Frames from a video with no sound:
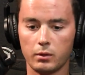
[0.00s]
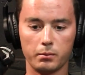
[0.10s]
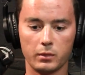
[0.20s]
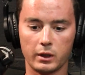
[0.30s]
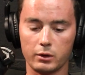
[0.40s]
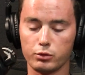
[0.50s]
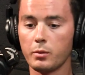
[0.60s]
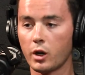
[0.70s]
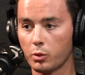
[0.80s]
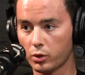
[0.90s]

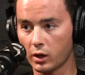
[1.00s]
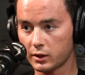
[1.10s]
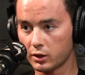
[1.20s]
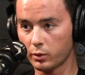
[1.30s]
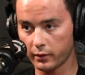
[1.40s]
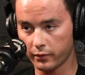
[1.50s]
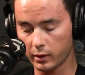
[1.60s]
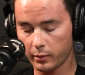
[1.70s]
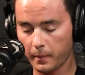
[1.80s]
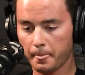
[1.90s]
remodel process with a
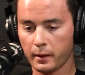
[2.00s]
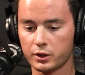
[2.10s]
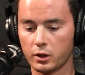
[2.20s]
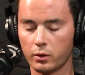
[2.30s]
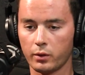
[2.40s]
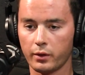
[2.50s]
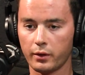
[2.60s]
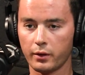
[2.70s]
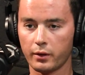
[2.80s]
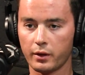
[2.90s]
flip. So
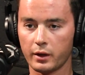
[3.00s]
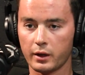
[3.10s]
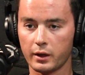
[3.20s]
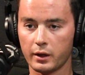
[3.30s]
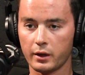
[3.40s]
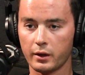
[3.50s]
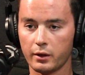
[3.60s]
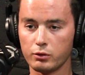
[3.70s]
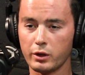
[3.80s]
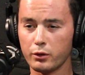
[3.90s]
the
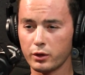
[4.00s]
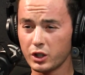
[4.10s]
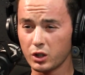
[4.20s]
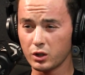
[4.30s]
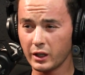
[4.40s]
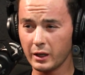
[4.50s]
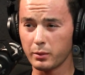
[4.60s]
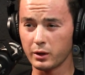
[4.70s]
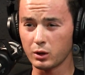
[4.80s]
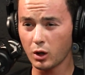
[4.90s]
rate of return can
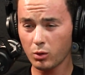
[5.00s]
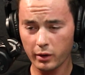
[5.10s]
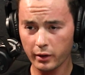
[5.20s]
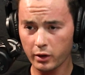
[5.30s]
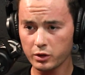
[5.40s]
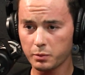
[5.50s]
be lower on those,